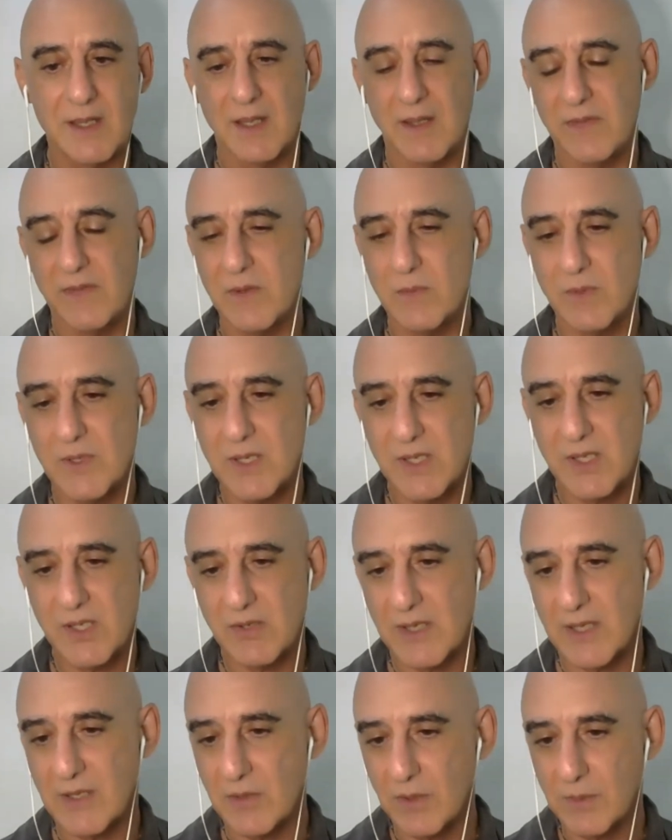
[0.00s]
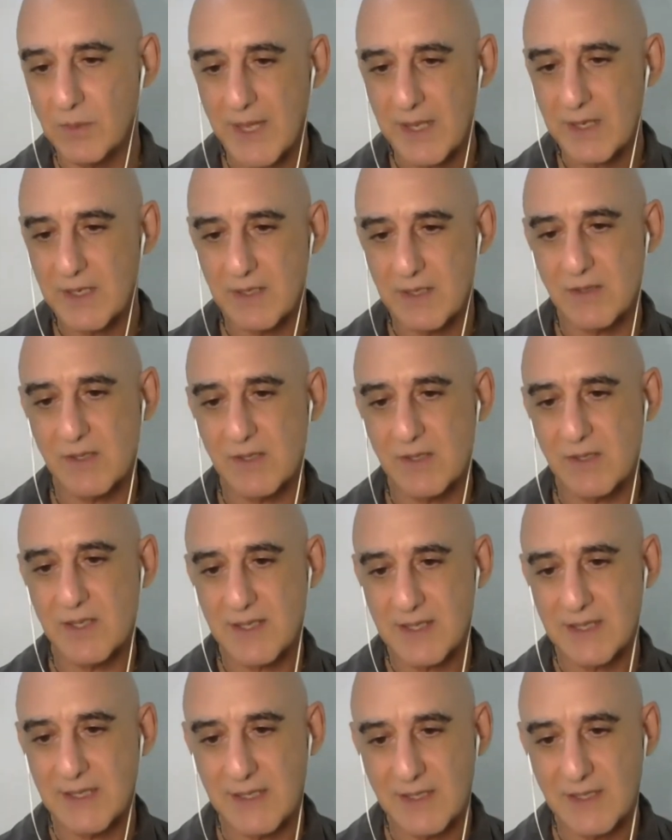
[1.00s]
If you want to treat gallbladder, you
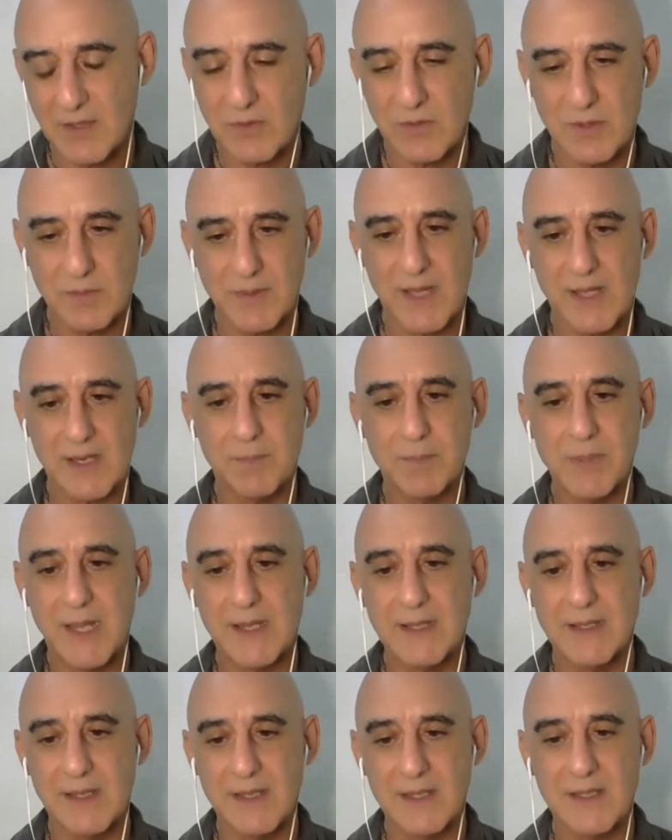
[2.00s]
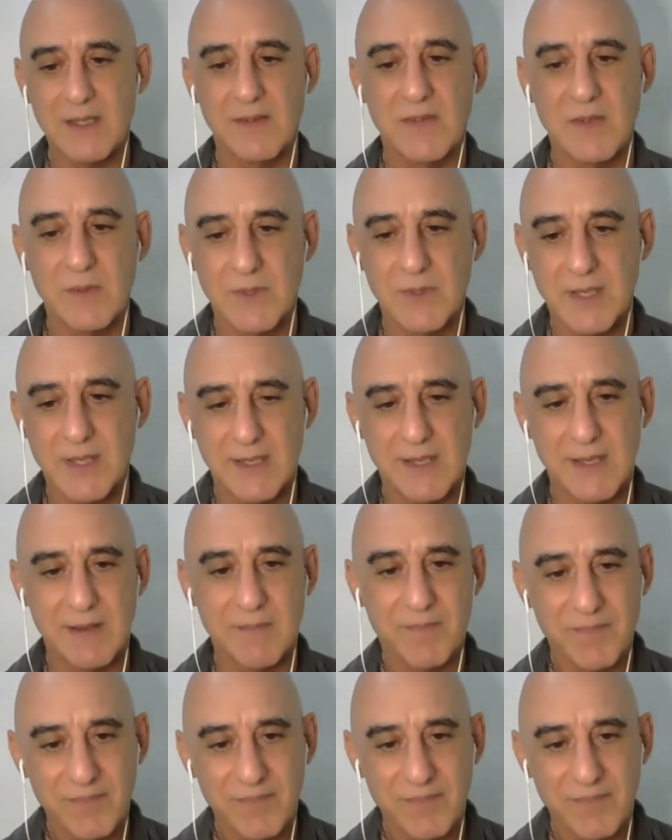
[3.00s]
just click to gallbladder playlist. If you want to click